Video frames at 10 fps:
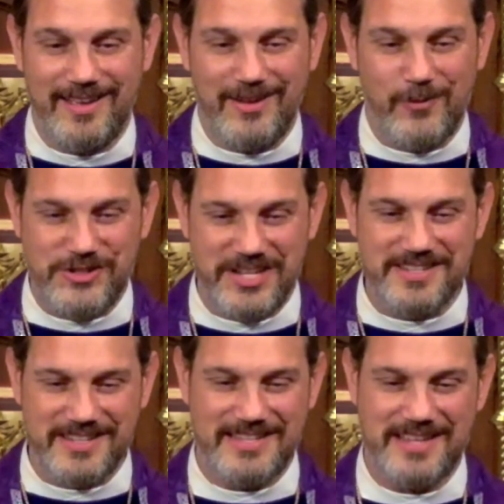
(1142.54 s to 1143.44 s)
When
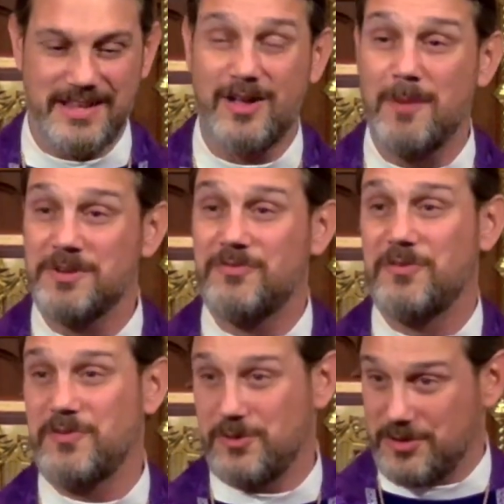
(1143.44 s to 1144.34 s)
Jesus says, I've come to
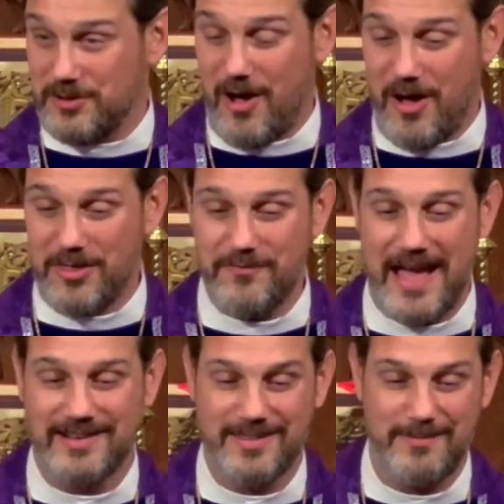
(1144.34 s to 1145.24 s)
fulfill the law, the
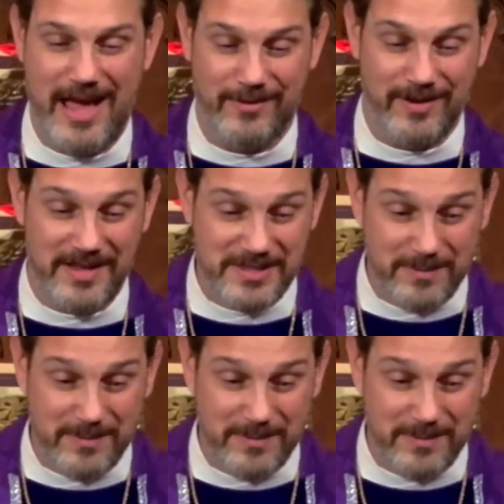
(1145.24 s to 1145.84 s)
fact of the matter is,